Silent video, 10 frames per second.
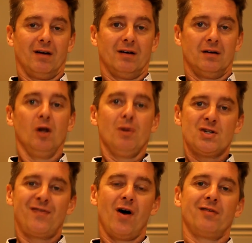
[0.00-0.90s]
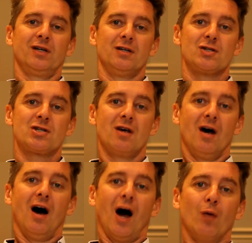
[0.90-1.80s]
almost 5 years.
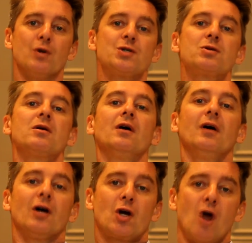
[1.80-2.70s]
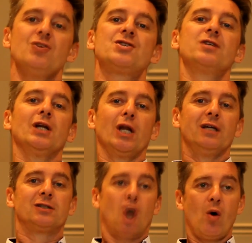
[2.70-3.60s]
I was constantly
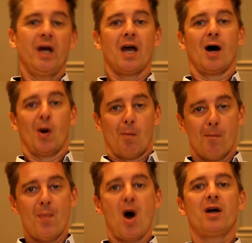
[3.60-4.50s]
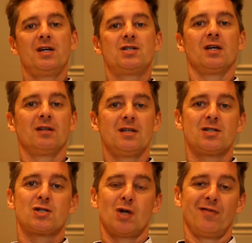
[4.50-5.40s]
going out, marketing these
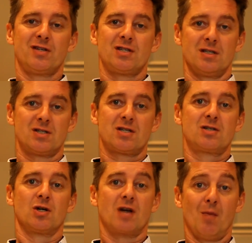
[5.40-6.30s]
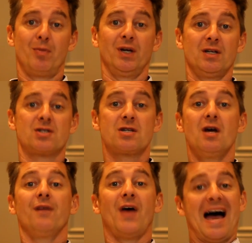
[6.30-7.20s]
services to companies
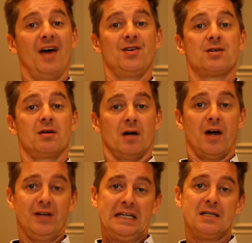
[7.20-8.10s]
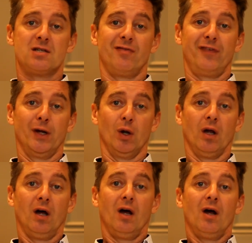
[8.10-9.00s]
that had a need to fill.
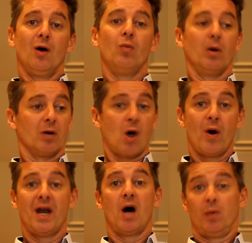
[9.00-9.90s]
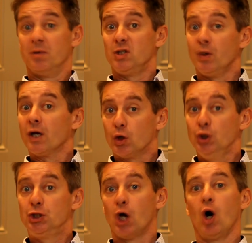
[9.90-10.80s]
We were going out, we were doing a good
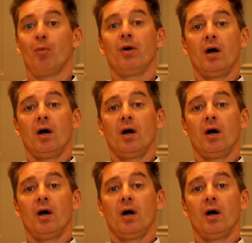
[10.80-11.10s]
job,